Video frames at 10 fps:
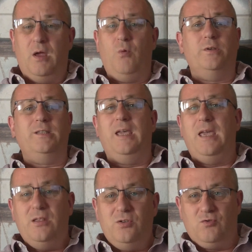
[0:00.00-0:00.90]
I wasn't
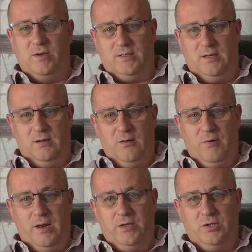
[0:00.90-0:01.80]
interested in a
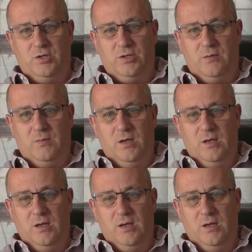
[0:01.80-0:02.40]
relationship